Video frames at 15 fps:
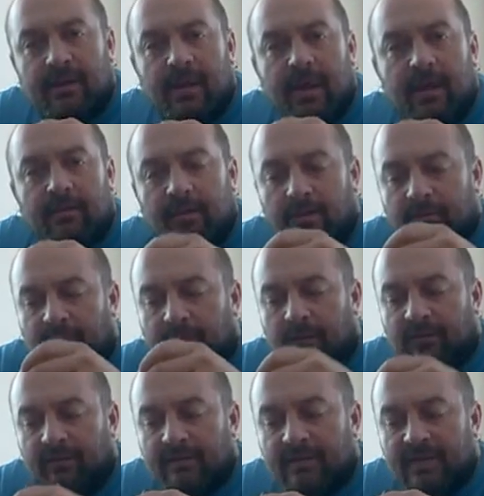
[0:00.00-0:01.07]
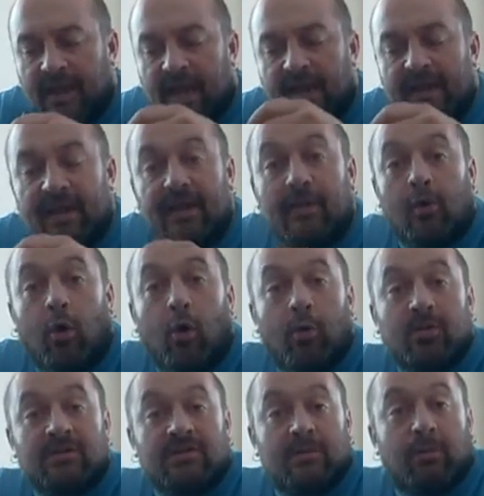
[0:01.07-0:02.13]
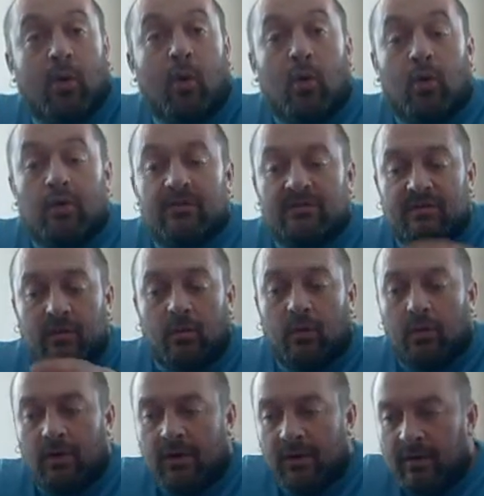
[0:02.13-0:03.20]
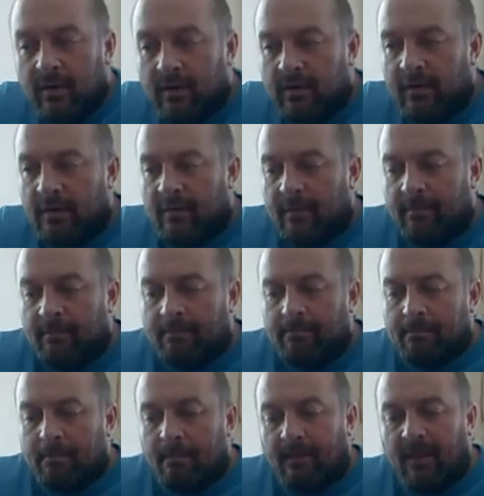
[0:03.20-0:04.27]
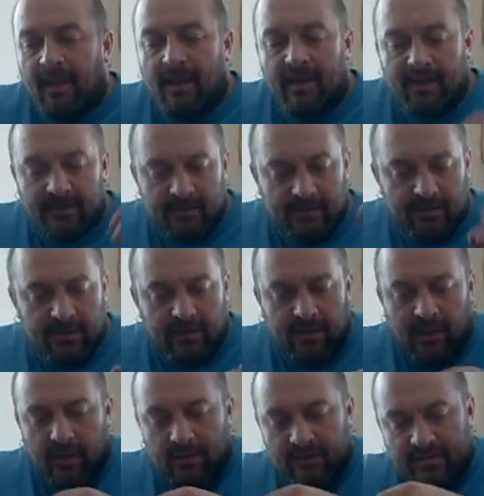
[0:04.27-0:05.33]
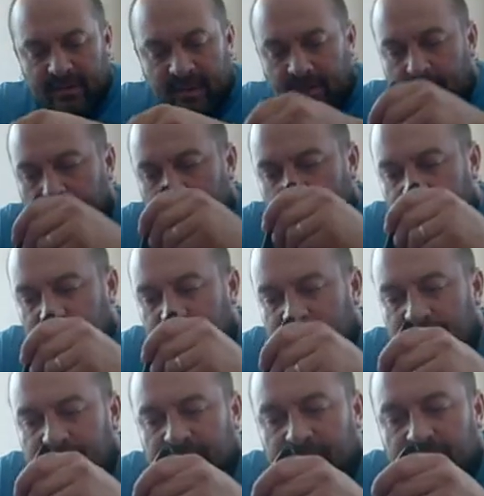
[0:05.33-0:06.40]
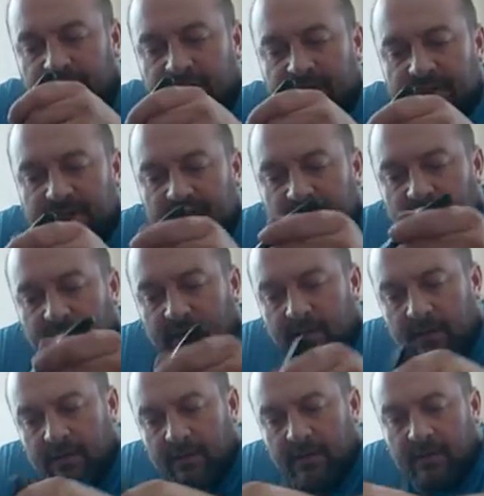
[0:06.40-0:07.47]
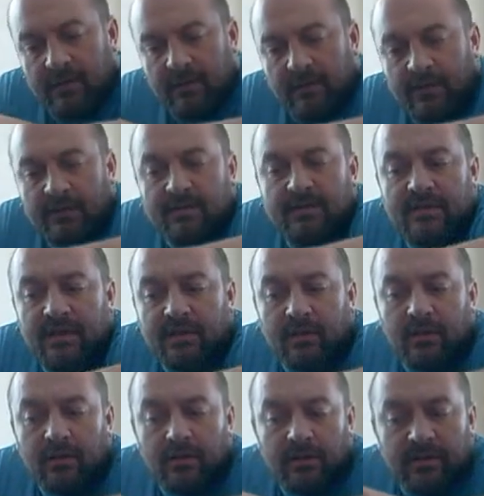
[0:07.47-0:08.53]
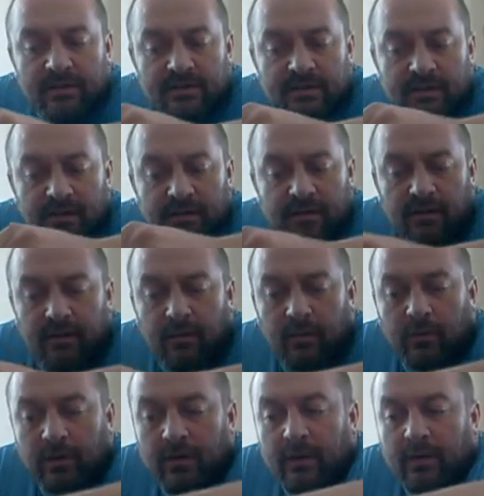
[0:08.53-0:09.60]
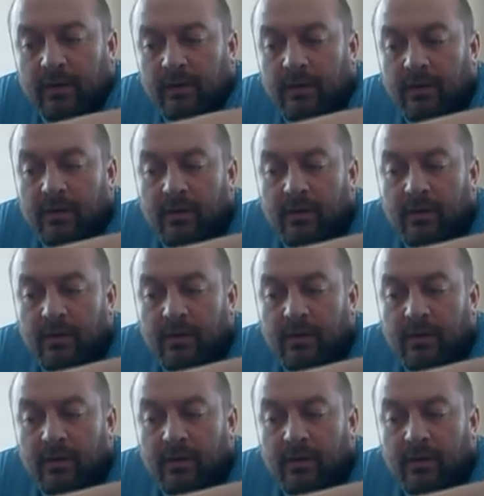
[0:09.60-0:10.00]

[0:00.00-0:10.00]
the camera, but from sanding it, it opens the pores of the wood, and it allows that penetration. You can see the glue getting sucked into the wood here.